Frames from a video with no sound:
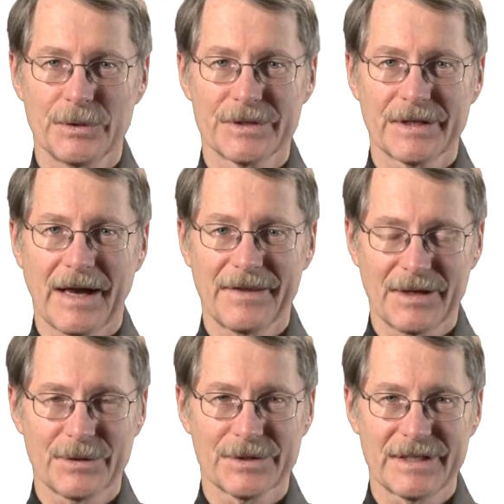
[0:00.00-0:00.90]
using, I
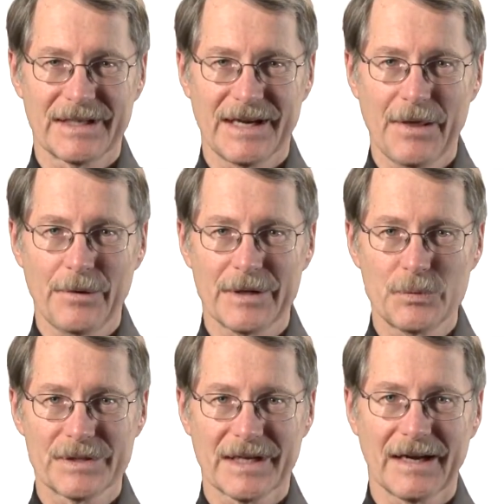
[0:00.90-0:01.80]
think you'll see another
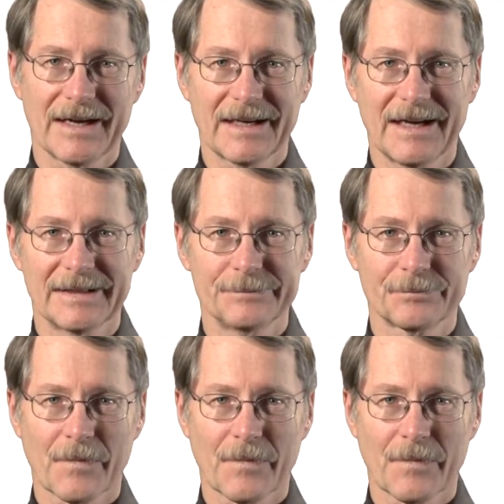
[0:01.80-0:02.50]
interesting icon.